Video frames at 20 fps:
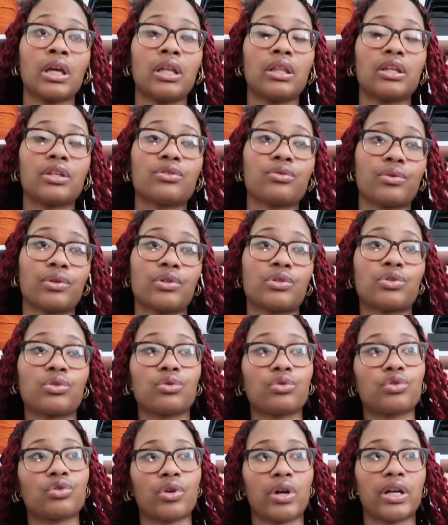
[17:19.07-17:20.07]
This one is
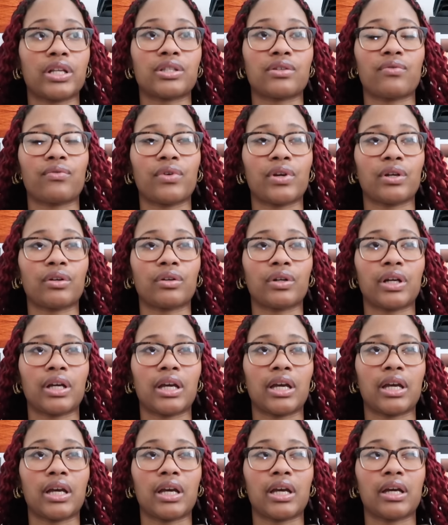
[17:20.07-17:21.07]
two strands of
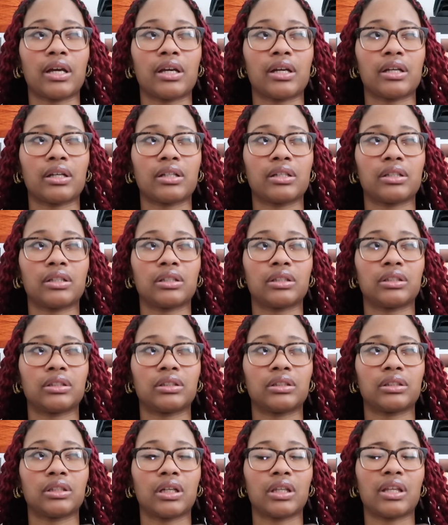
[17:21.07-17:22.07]
fingering.
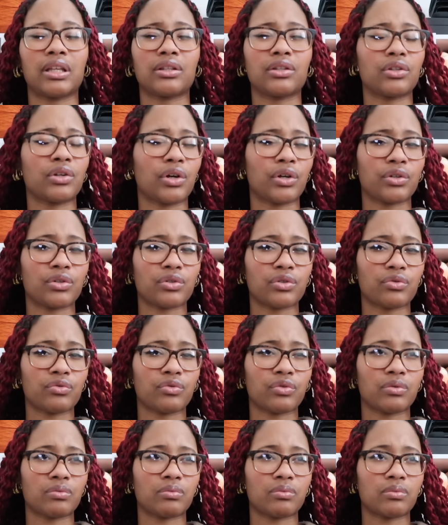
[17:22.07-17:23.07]
I think the yarn is
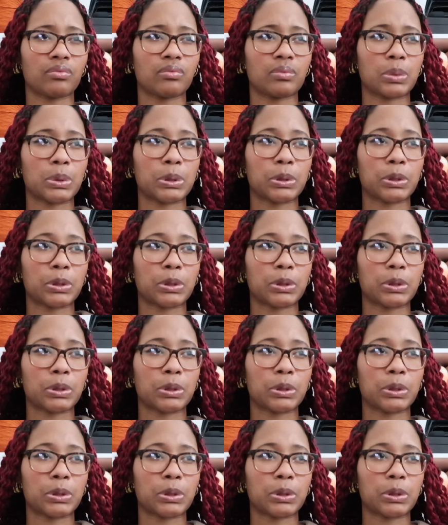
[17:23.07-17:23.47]
from